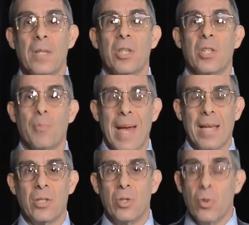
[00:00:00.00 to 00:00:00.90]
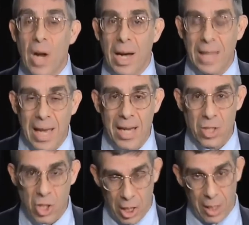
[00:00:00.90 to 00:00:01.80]
since banks do not
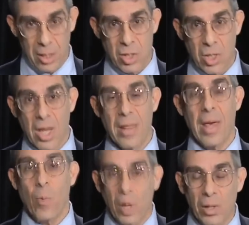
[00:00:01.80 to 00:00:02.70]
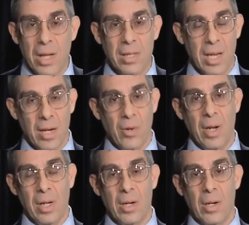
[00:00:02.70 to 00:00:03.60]
cash checks, they will not take
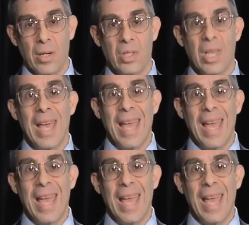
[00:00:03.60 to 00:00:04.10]
credit cards,